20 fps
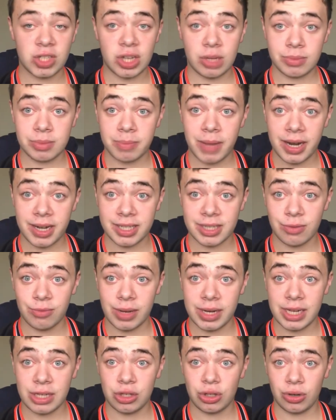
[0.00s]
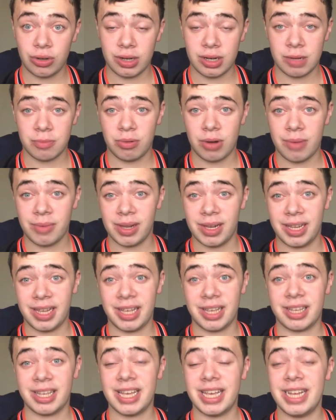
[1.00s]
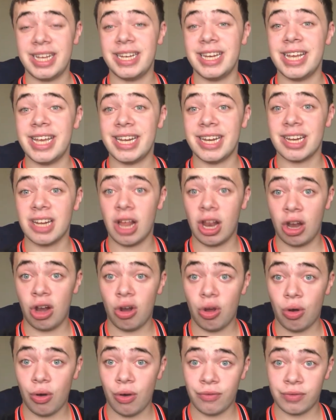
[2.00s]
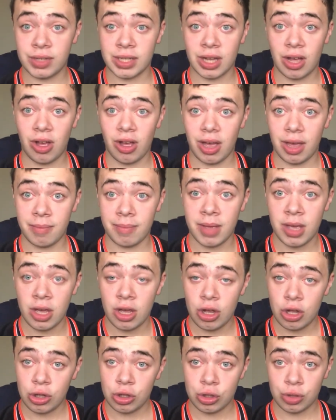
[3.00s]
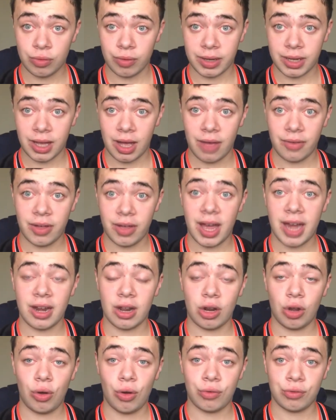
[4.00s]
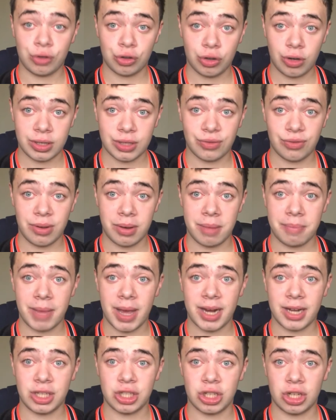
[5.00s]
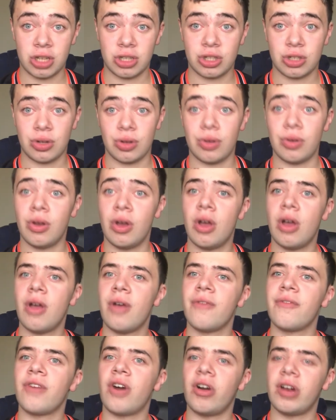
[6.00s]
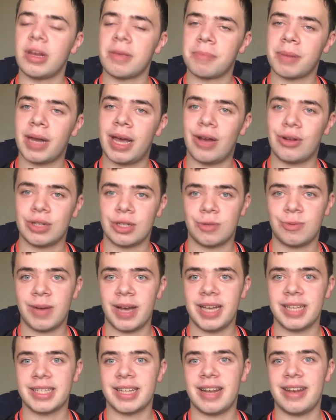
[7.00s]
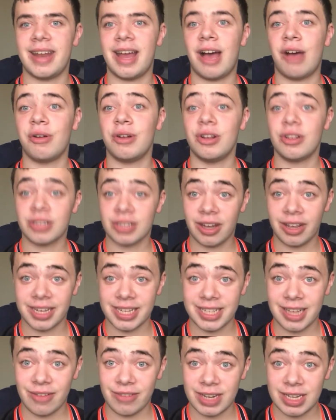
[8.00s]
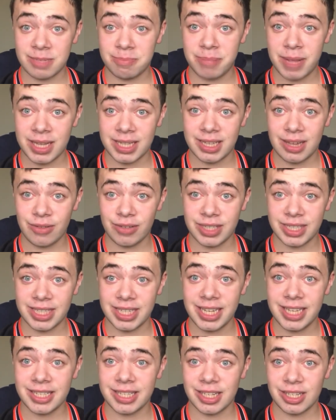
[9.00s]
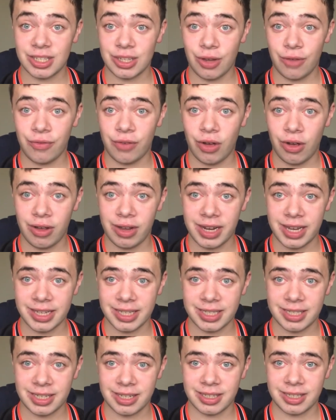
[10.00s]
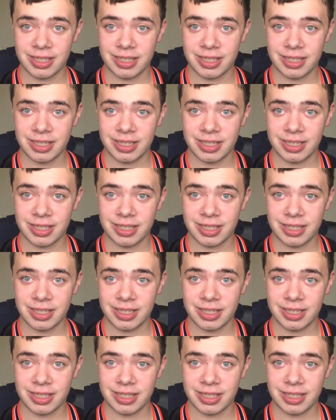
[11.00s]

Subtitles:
James Maddison when he joined in the Premier League. He needed a lot of time to recover and a lot of trust from the manager to finally play out his ways, and now it looks like he's having his best ever season so far at Leicester.